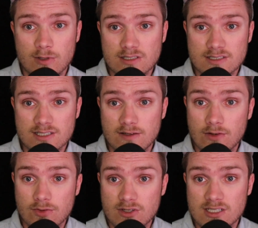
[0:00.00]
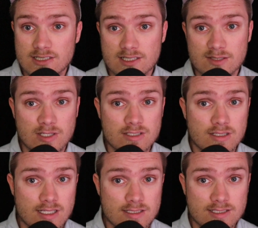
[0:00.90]
want to save up 3 to 6 months of
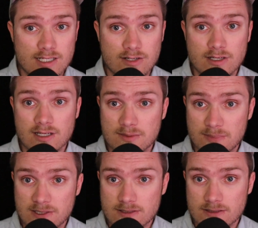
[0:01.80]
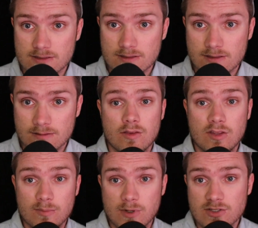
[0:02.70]
necessary expenses. The
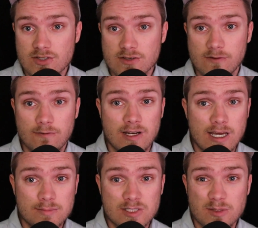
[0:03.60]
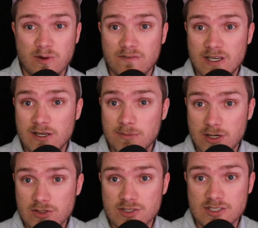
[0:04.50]
emergency fund helps to prevent
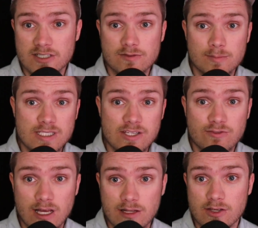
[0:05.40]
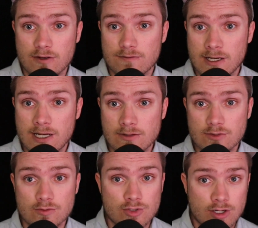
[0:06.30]
emergencies from derailing your
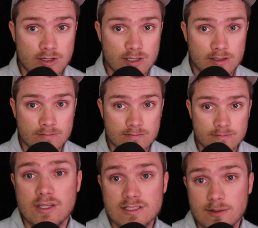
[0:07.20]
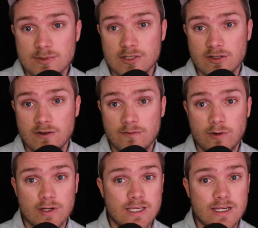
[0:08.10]
financial journey. This helps you to
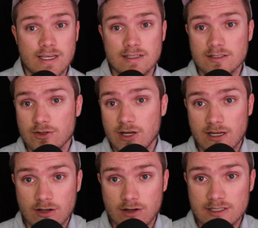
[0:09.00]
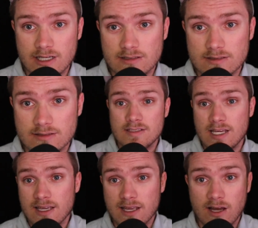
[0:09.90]
avoid getting into credit card debt,
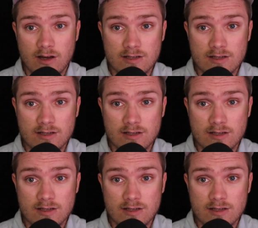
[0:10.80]
taking out